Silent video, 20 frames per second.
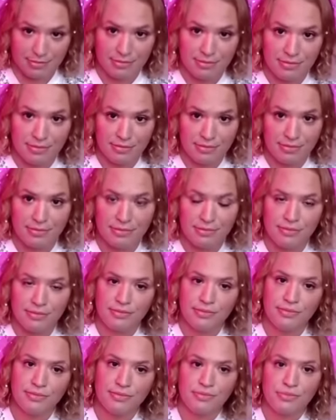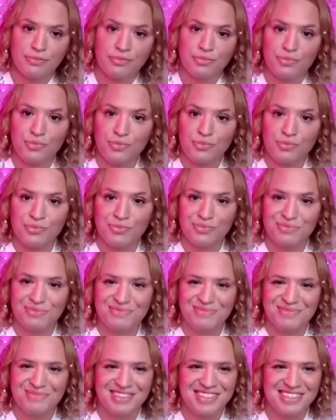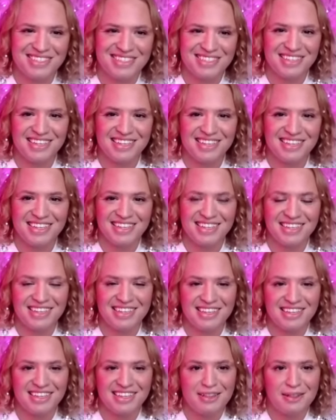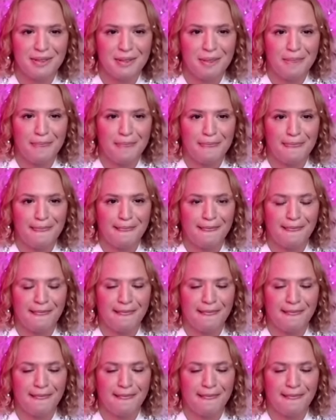This person isn't speaking.